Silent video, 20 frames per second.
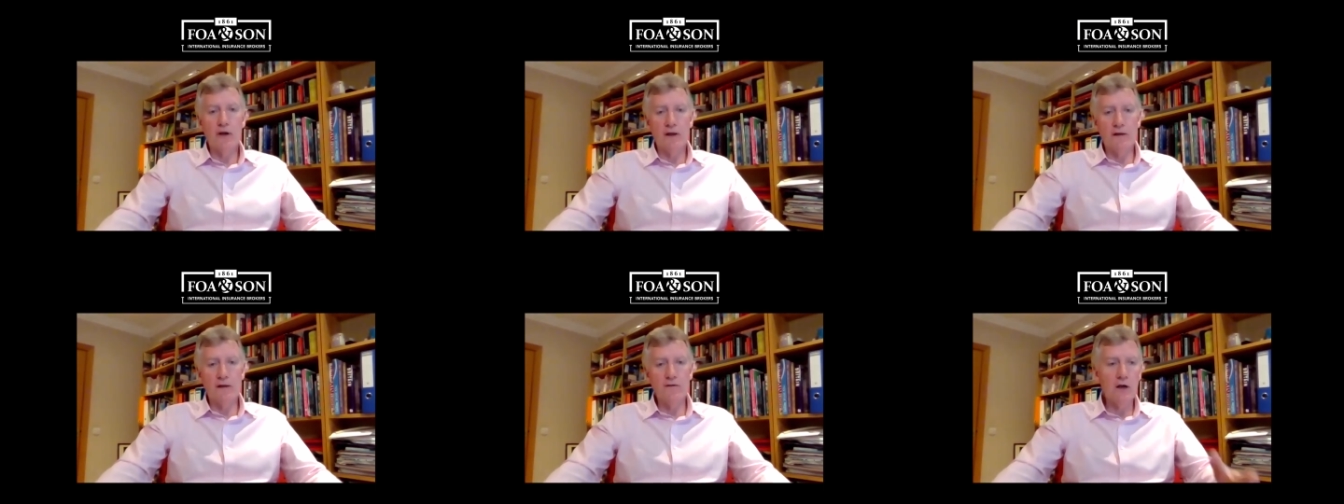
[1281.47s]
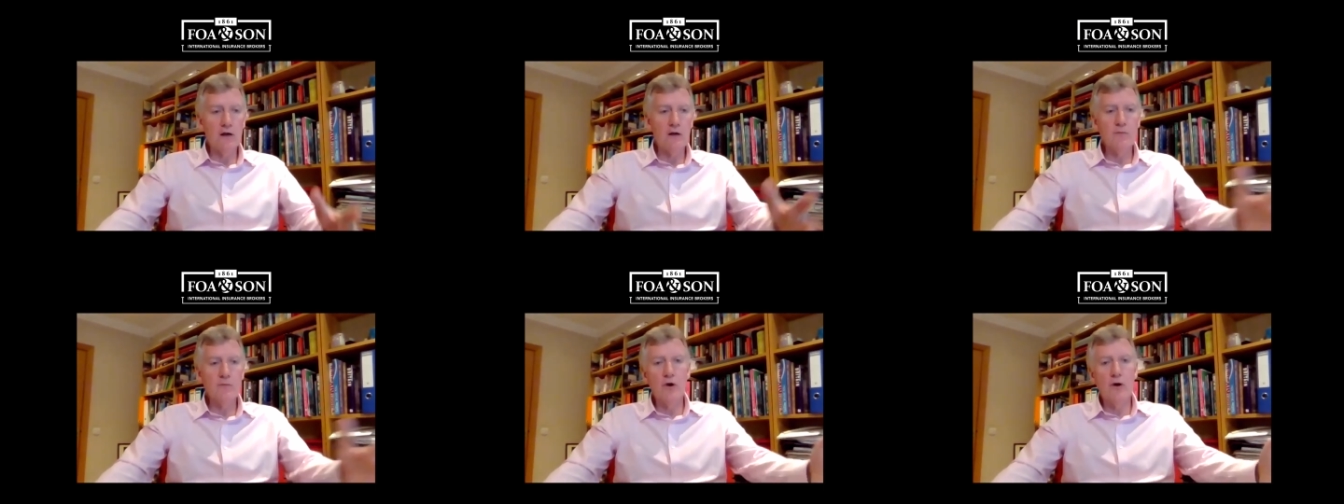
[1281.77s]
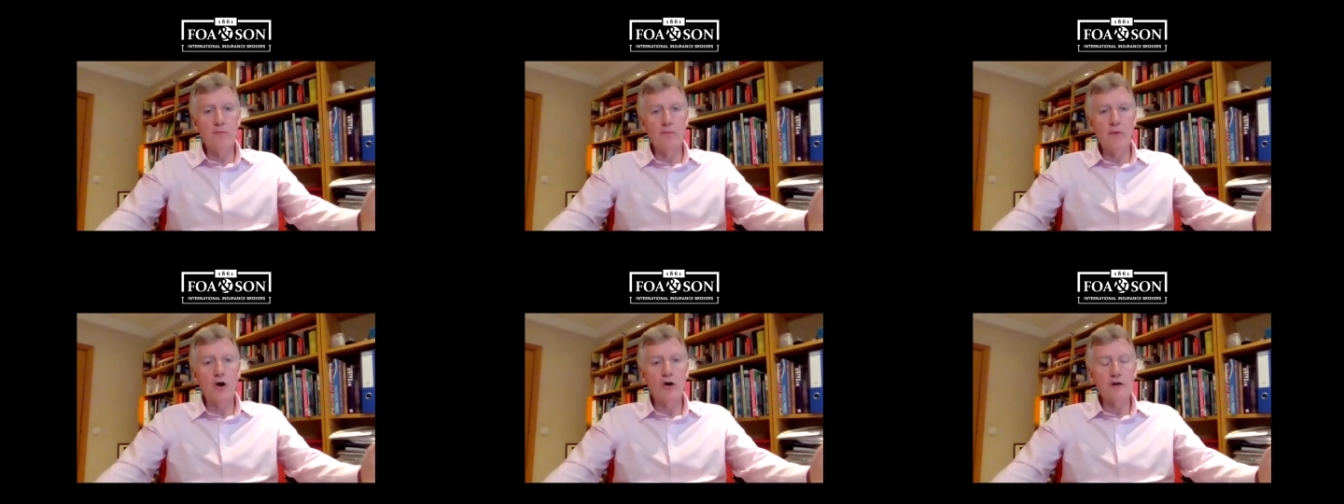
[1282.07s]
If you're going to
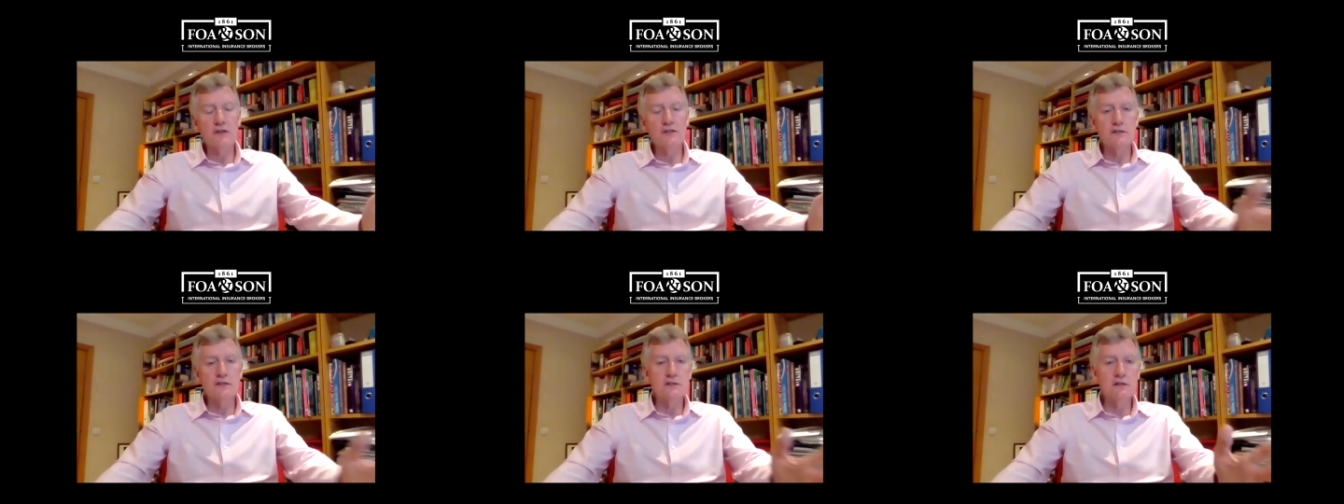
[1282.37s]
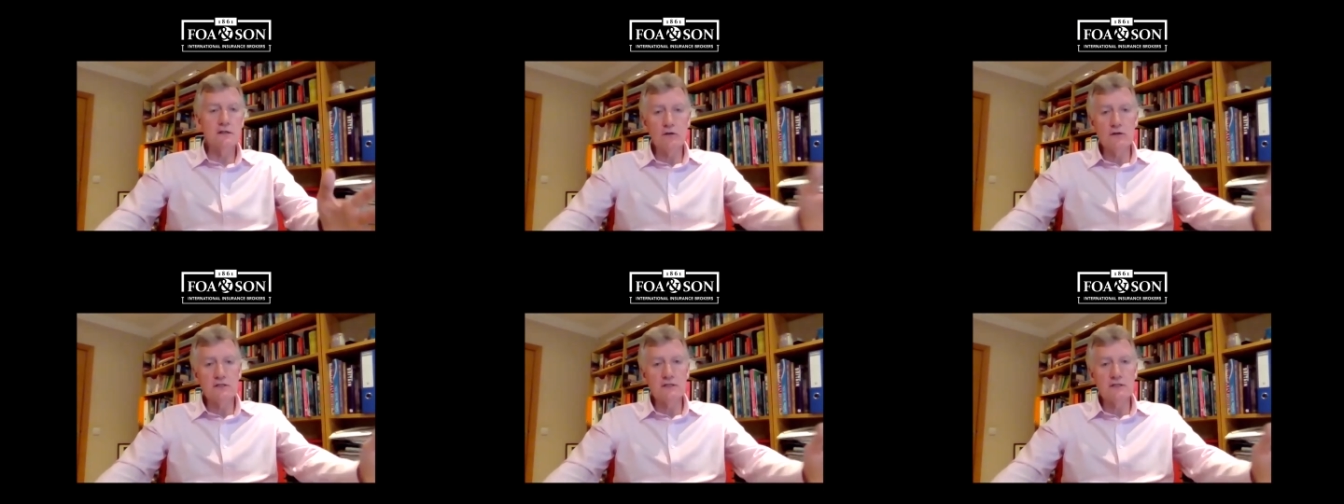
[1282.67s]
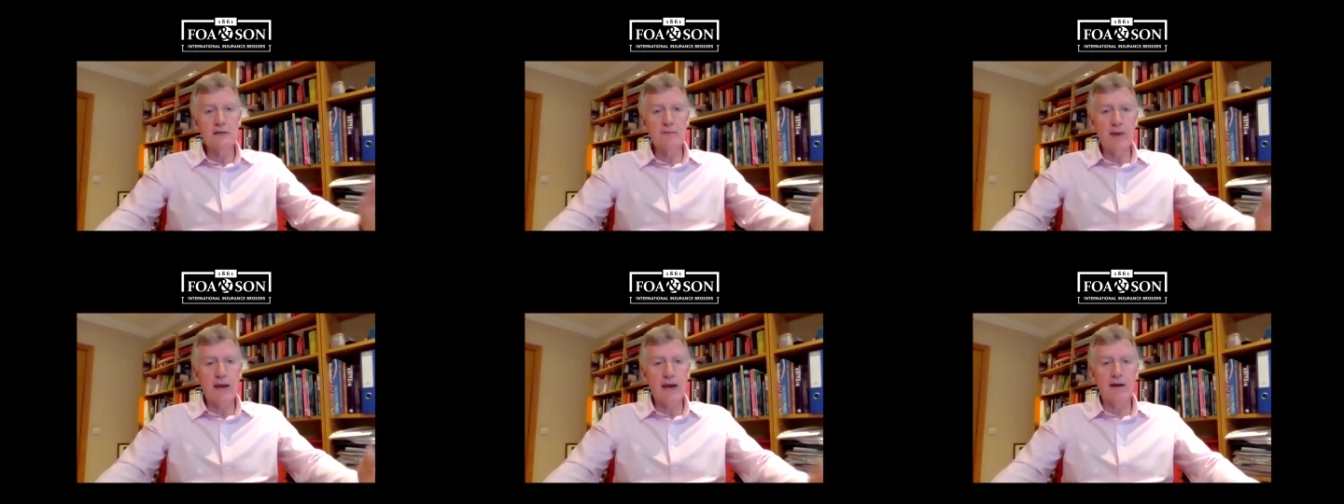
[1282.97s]
put boxes
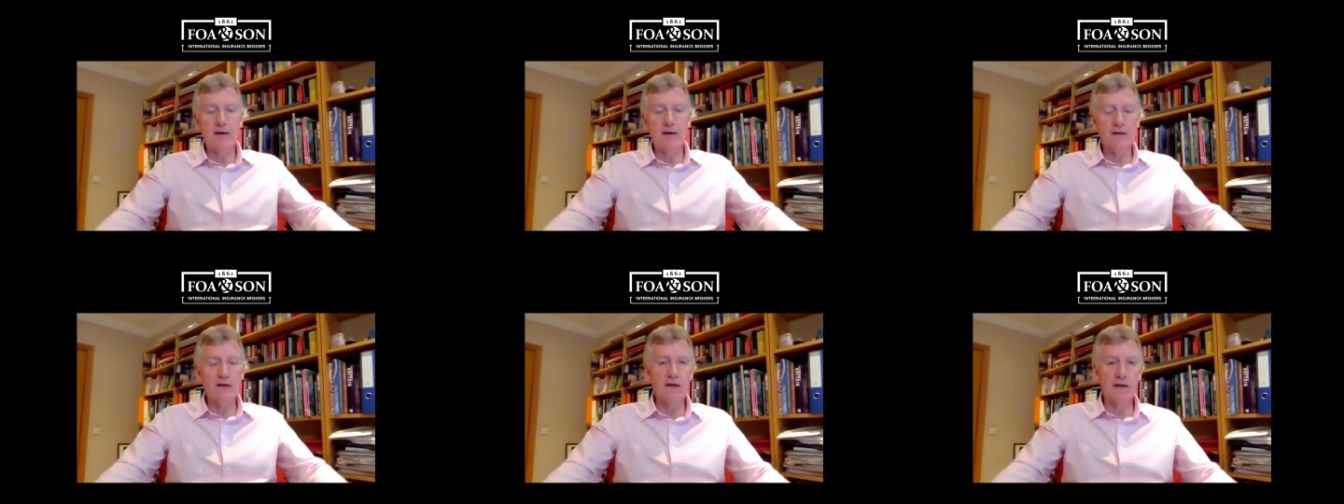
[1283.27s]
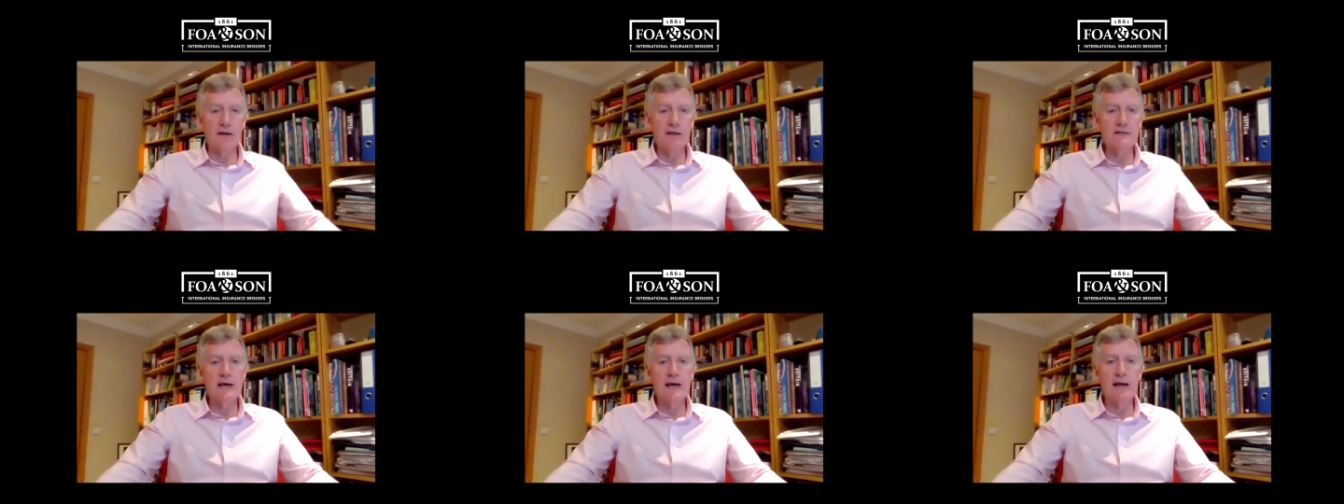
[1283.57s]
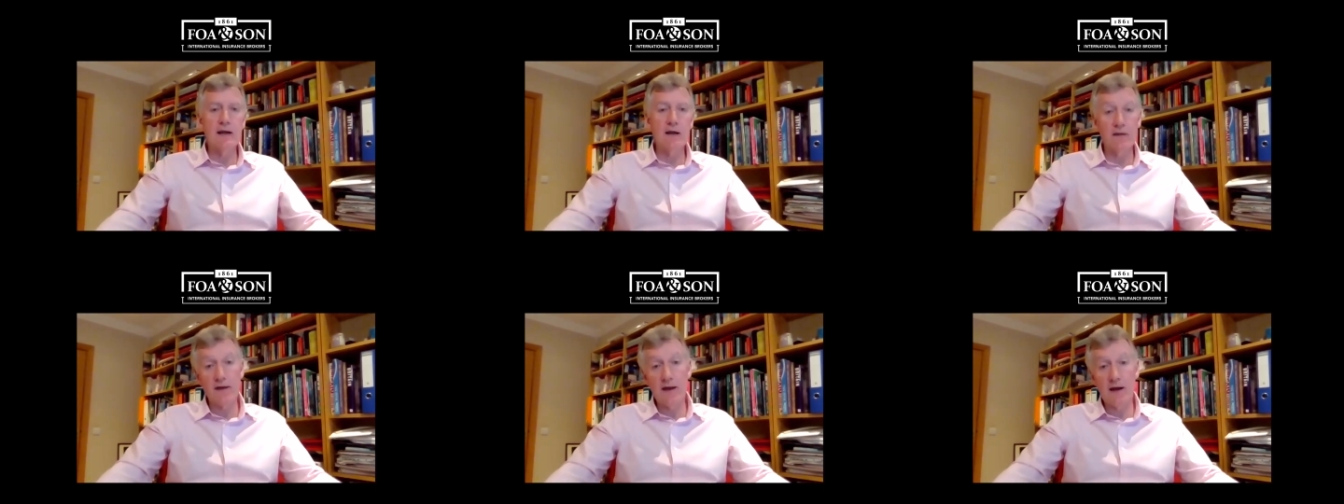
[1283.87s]
loosely packed in a
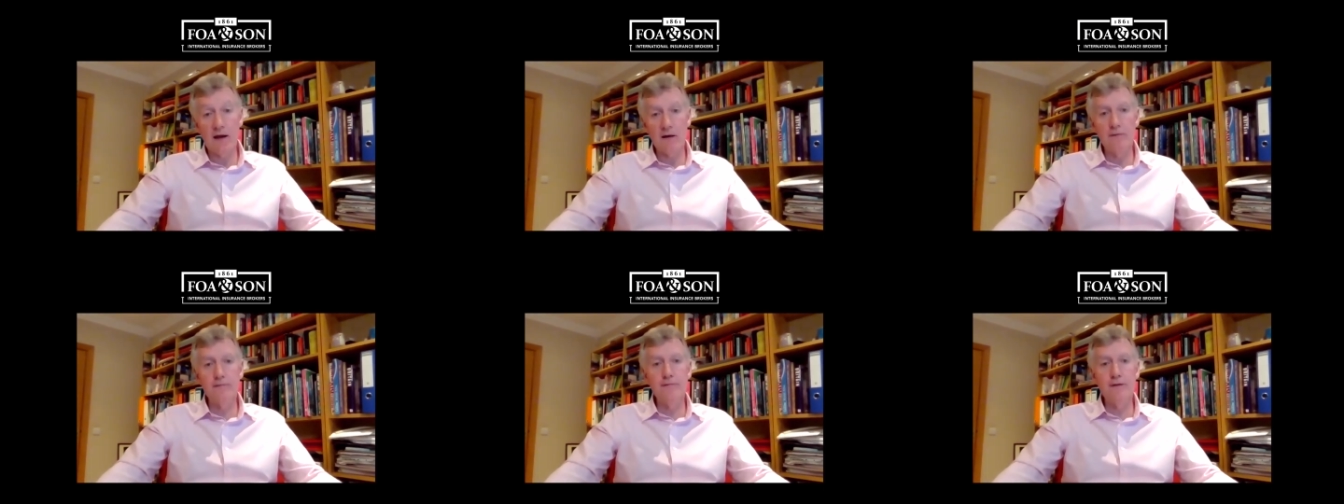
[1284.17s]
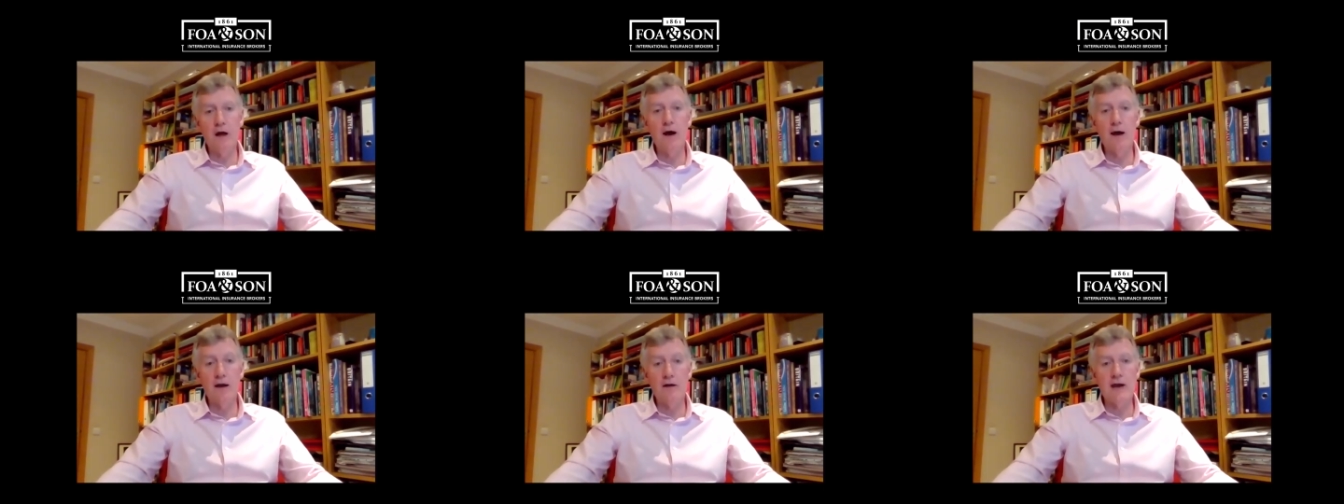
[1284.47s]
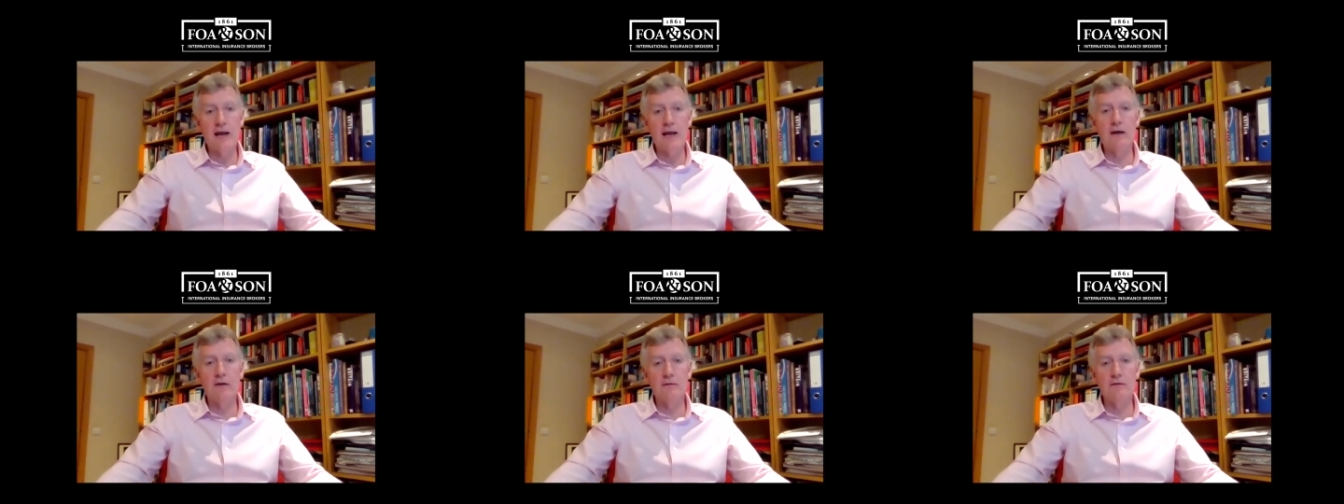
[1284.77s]
container, they're going to fly
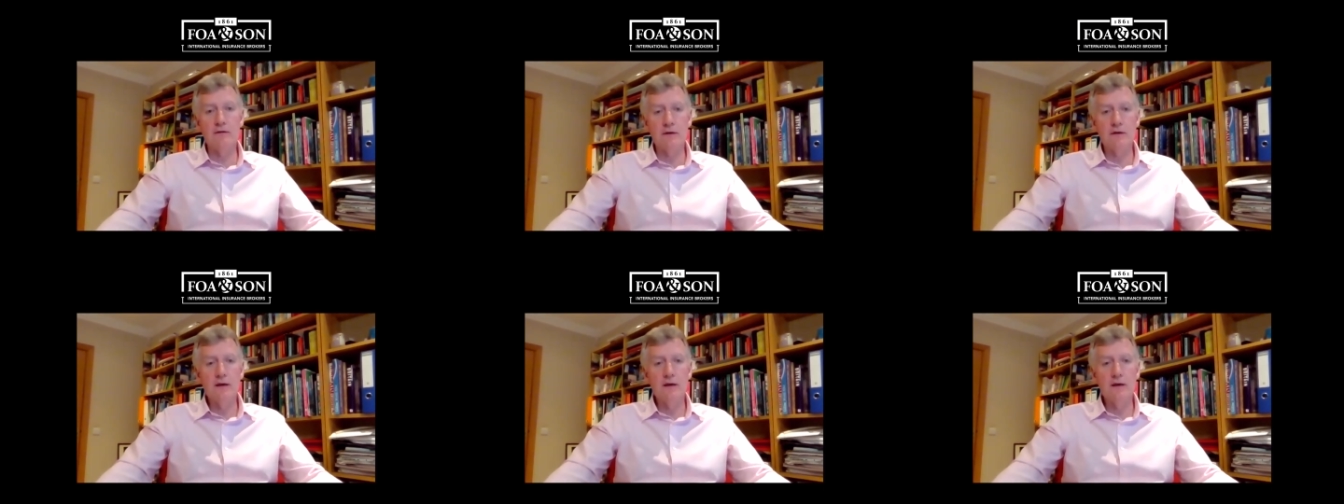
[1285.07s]
around